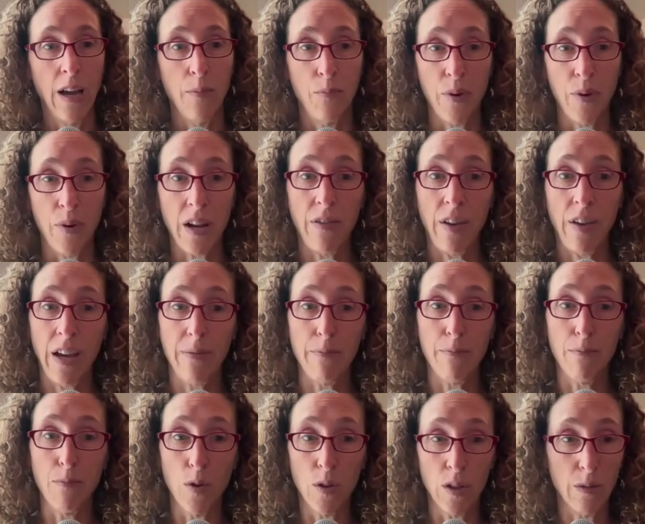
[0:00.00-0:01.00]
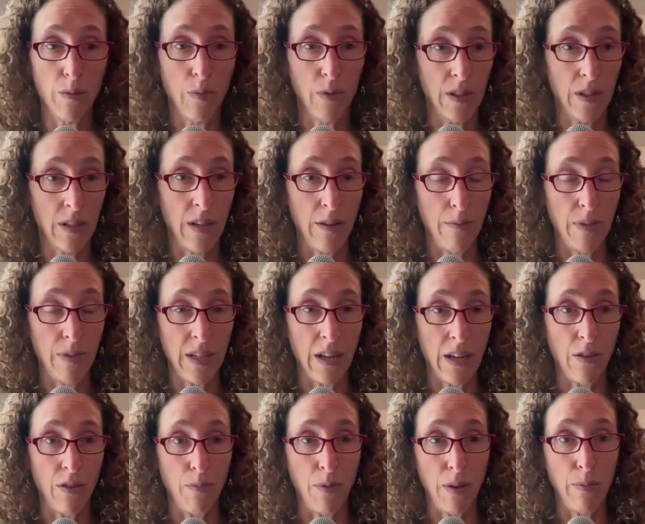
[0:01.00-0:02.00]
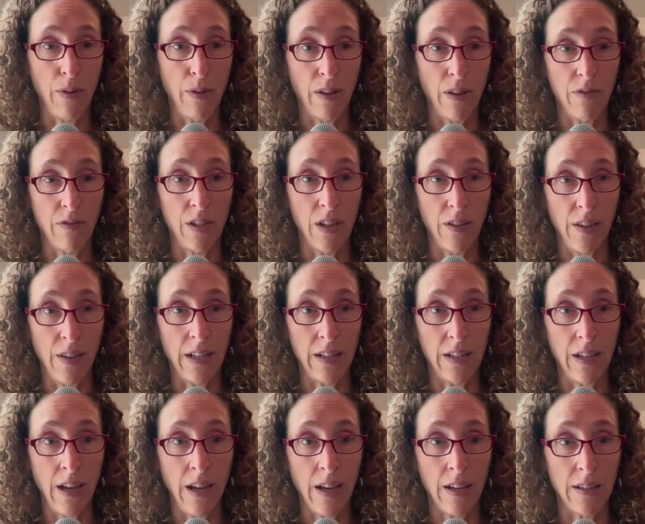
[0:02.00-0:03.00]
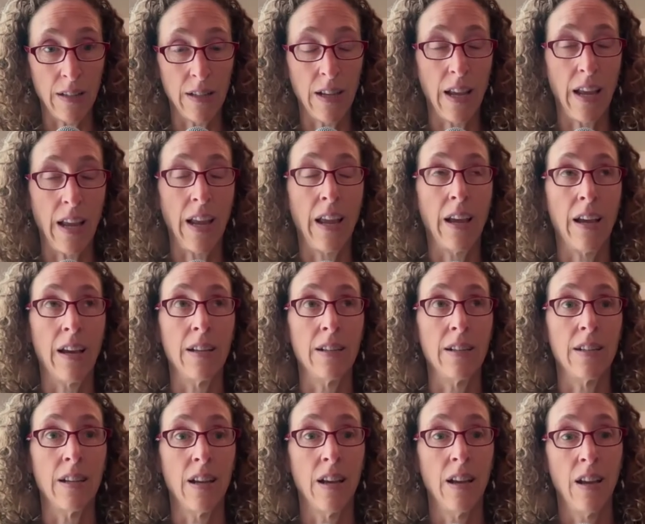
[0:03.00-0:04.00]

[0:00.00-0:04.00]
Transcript: But I've had multiple times now that people have done that test and